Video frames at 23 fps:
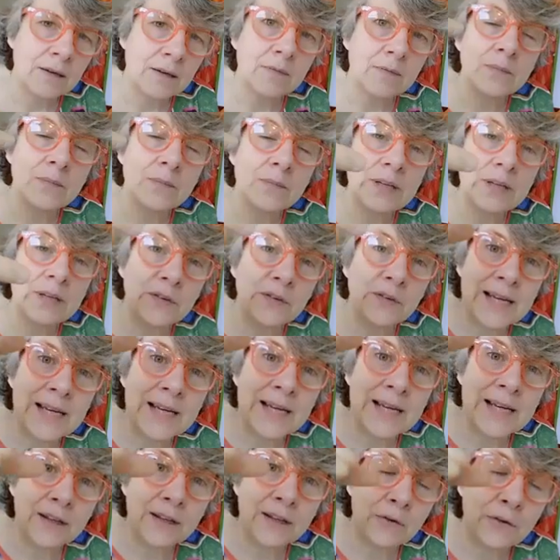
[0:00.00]
if you take the
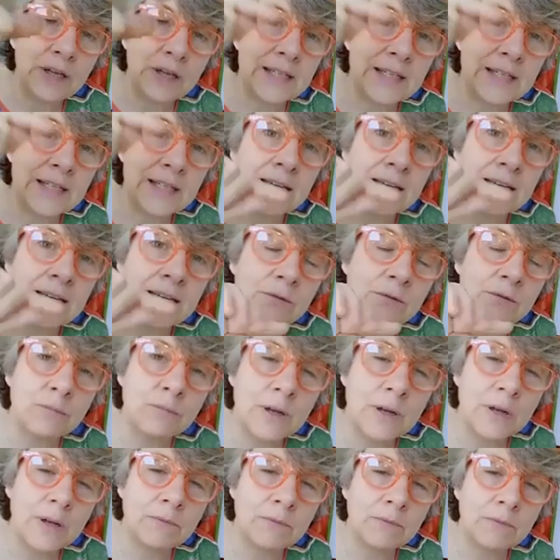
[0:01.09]
3D
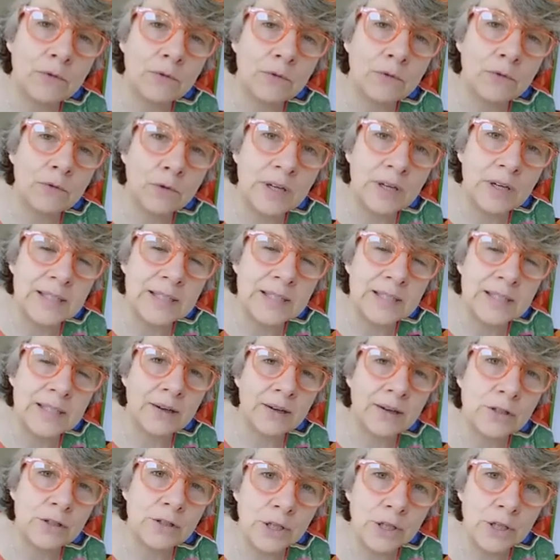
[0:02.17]
and draw it down in
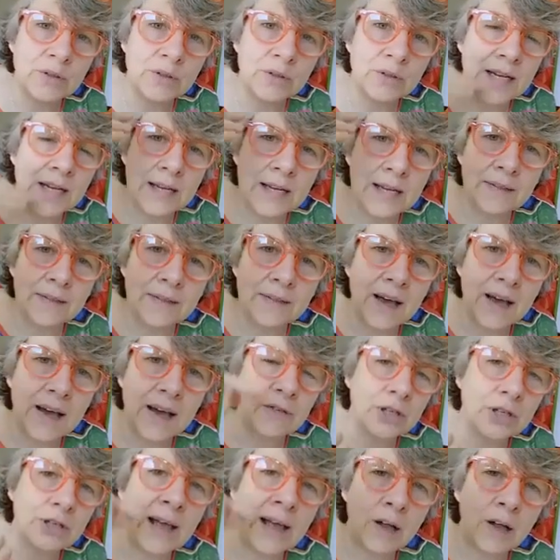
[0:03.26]
2D, that
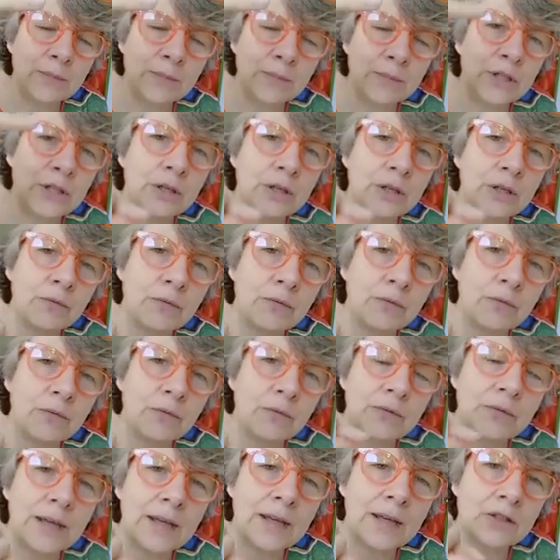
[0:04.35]
helps you
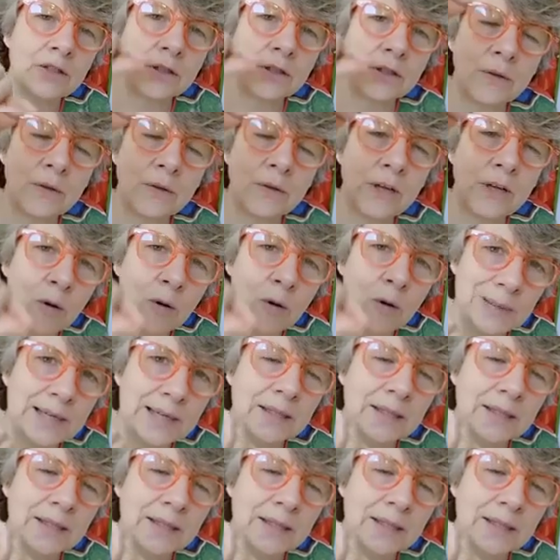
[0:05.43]
do the opposite,